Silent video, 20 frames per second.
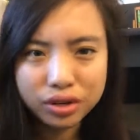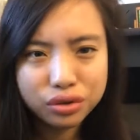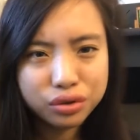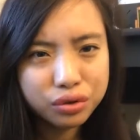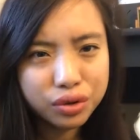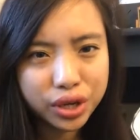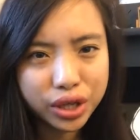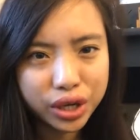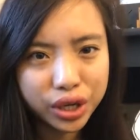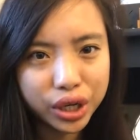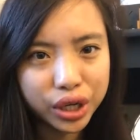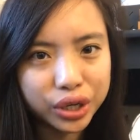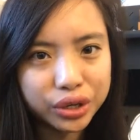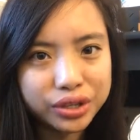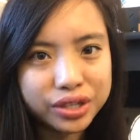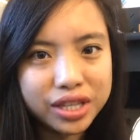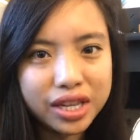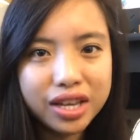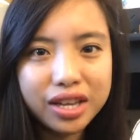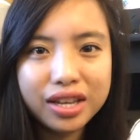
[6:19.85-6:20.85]
and two other
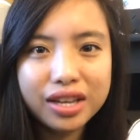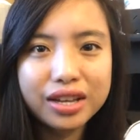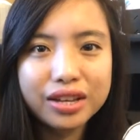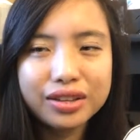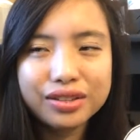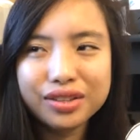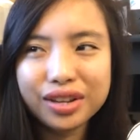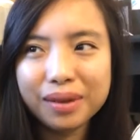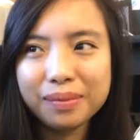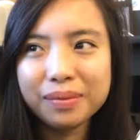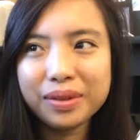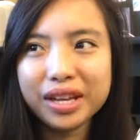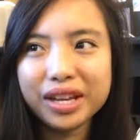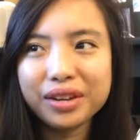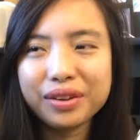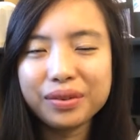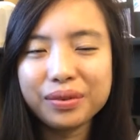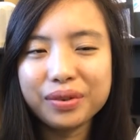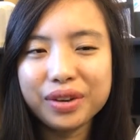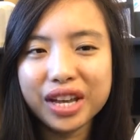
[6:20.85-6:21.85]
girls. So I'm
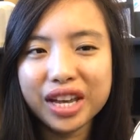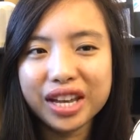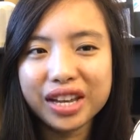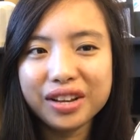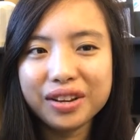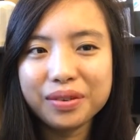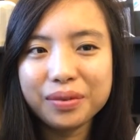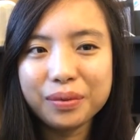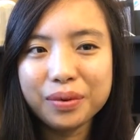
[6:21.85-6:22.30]
like, wait,